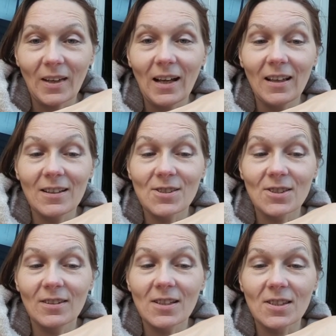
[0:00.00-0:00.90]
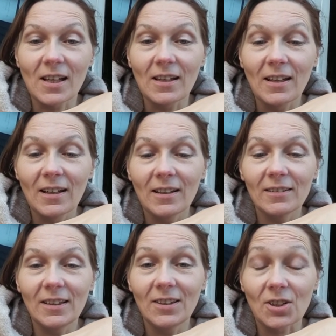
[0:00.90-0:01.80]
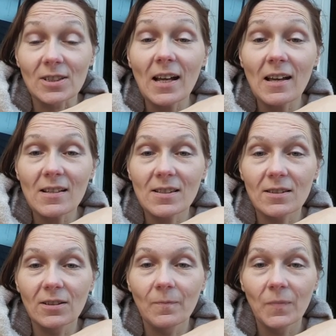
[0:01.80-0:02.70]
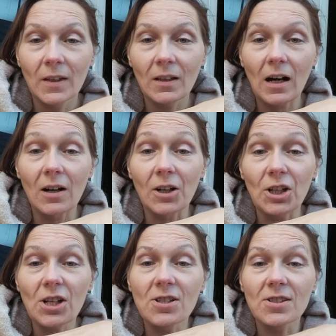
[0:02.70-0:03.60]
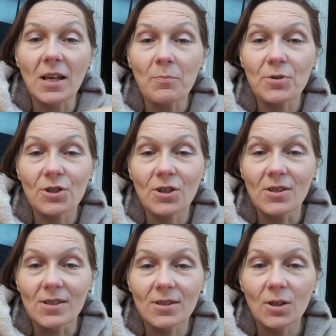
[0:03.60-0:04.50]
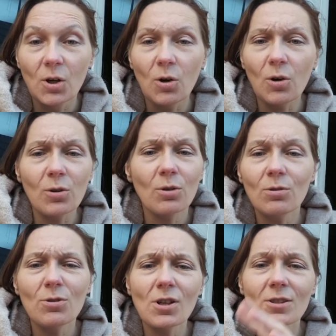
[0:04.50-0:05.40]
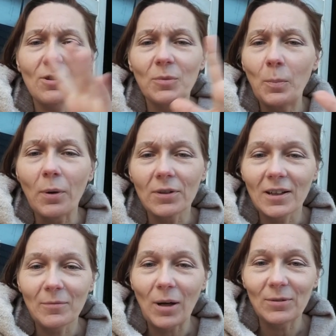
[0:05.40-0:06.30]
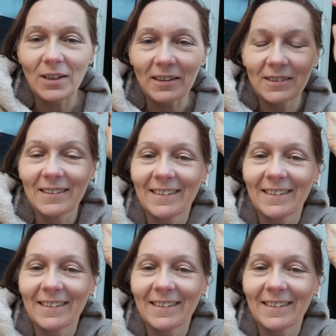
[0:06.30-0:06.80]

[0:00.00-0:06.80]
and they say that the rest are exceptions, or you just don't bother about that.